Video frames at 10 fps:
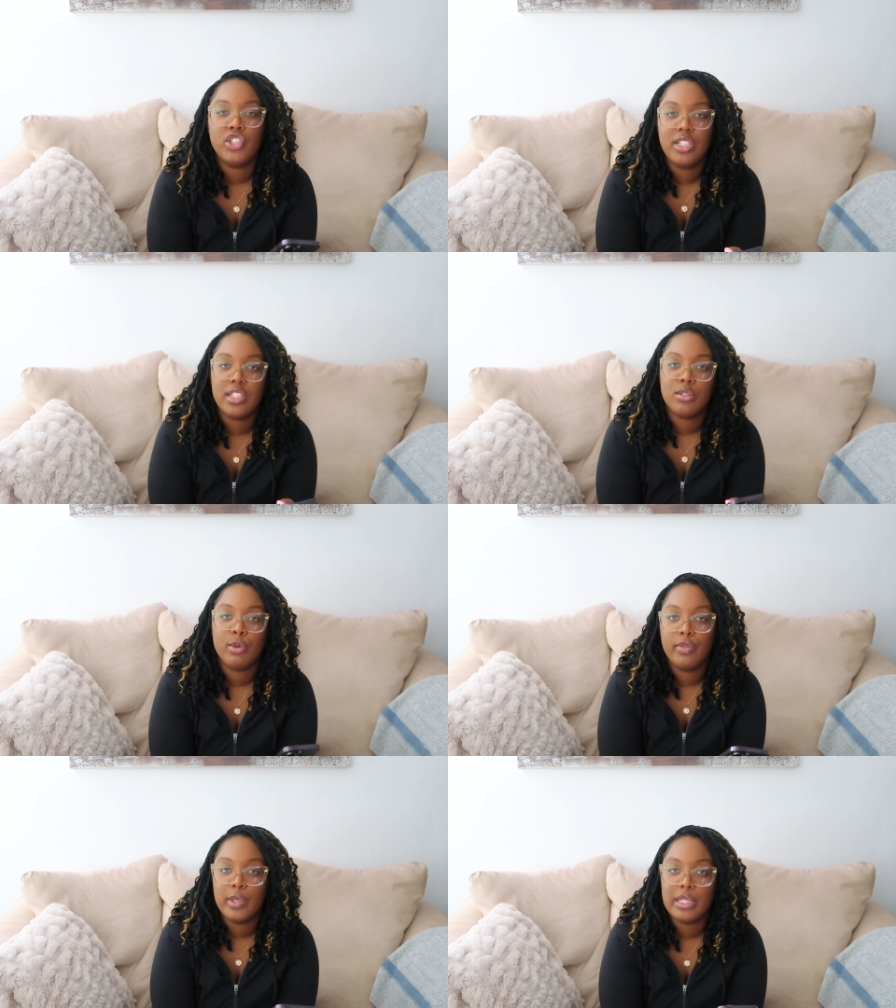Jesus
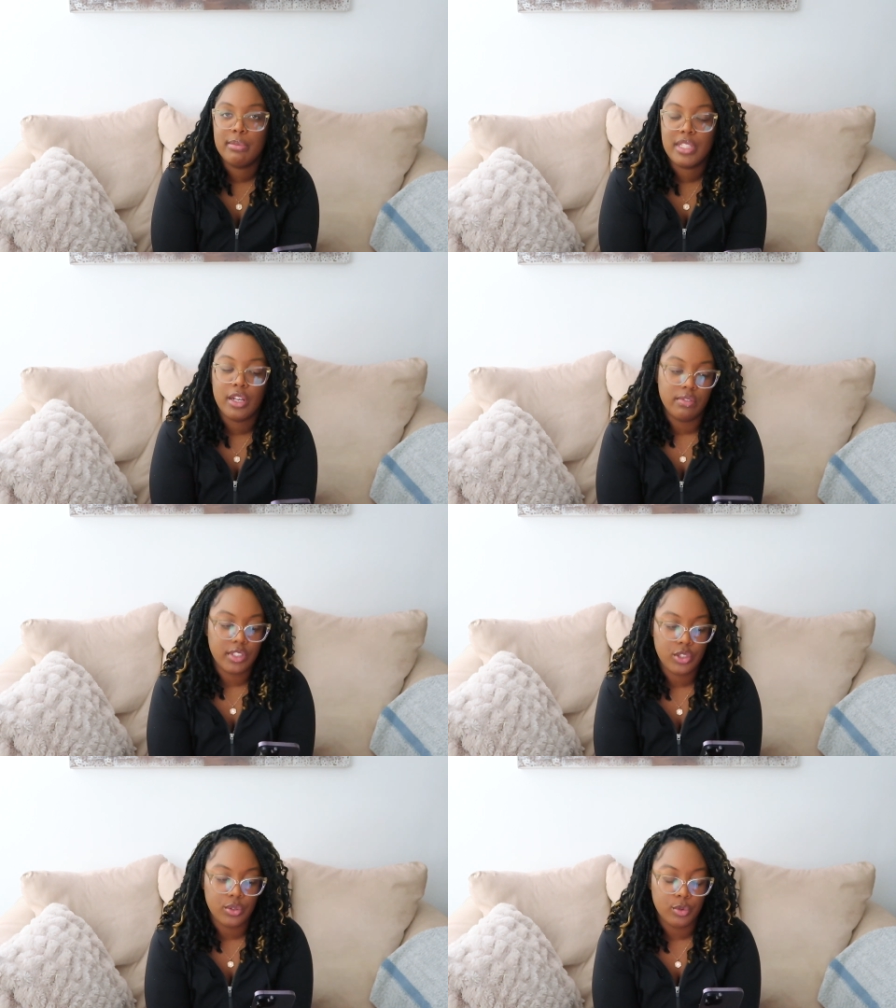reveals himself
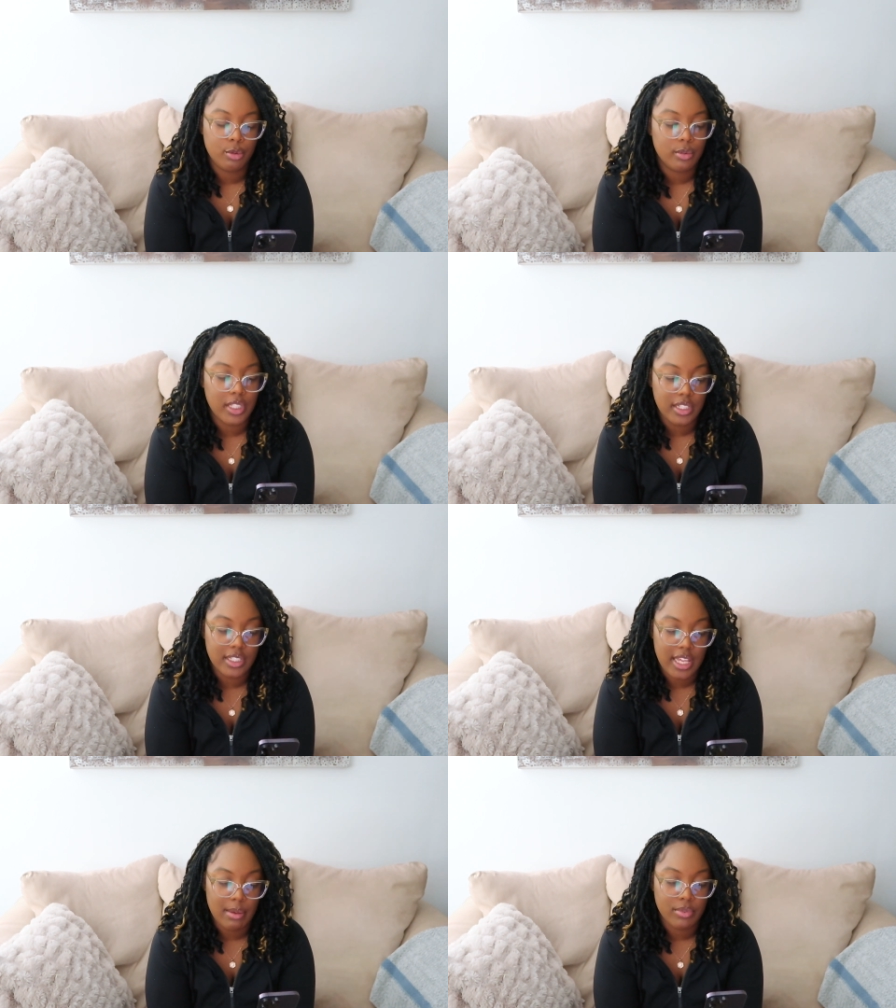to the
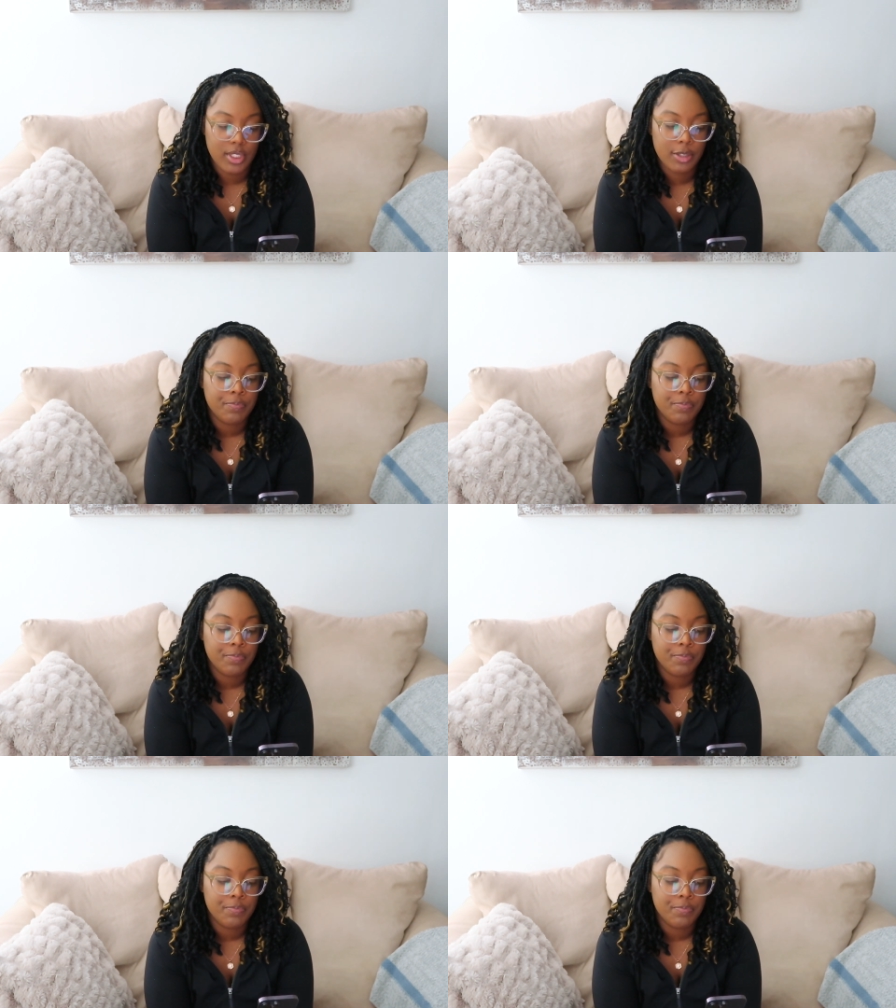disciples.